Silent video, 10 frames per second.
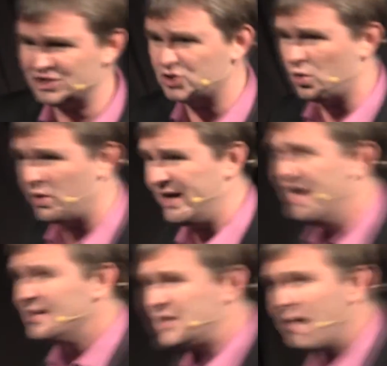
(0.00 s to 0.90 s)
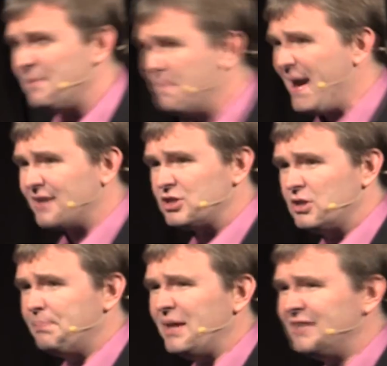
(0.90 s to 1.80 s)
story. Take me back to the
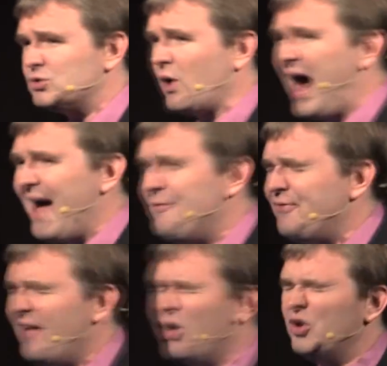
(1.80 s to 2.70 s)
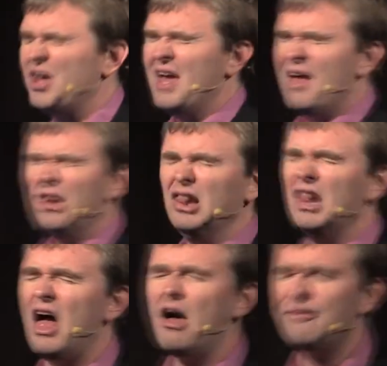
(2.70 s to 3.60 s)
place where I felt
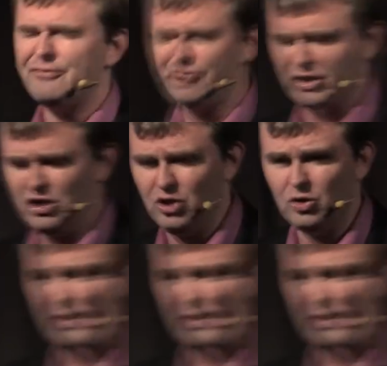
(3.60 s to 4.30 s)
love for you